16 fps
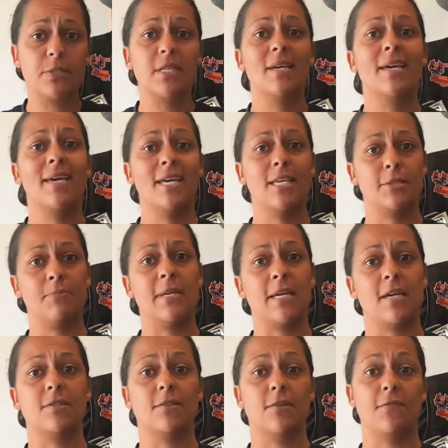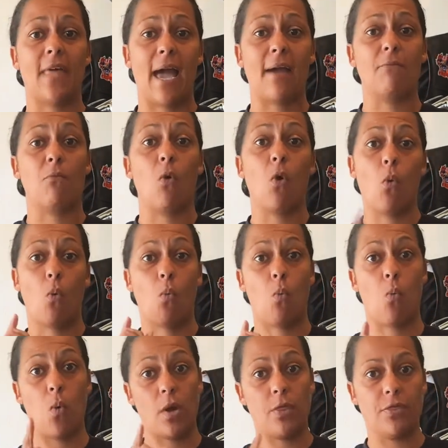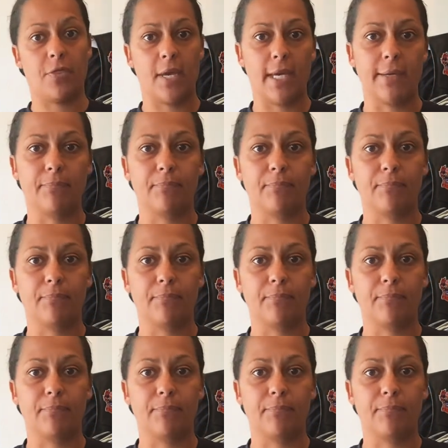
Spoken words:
is because of that one thing.